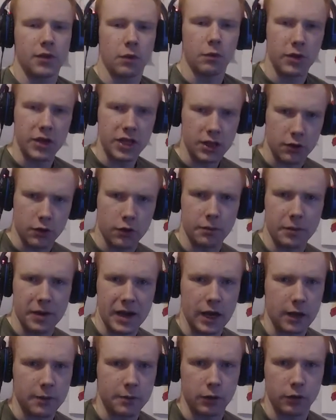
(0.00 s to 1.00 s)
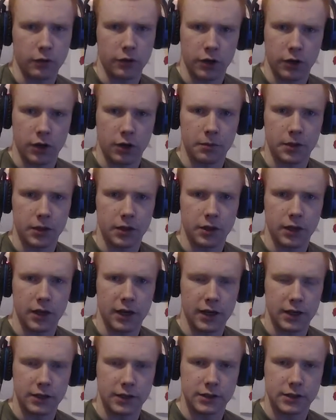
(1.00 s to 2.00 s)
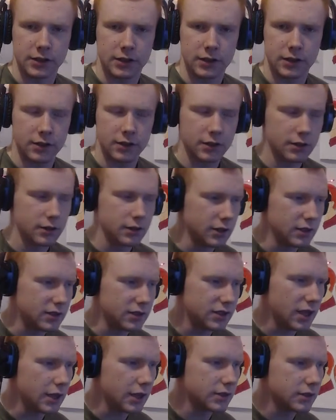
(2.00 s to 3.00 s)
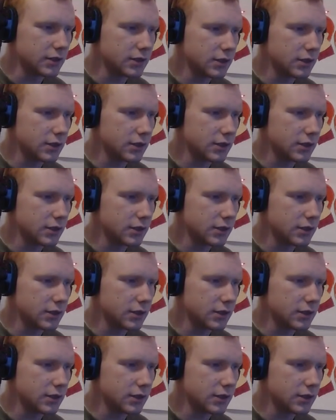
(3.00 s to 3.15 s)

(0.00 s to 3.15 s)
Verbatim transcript: We are the backbone of the army, as it says.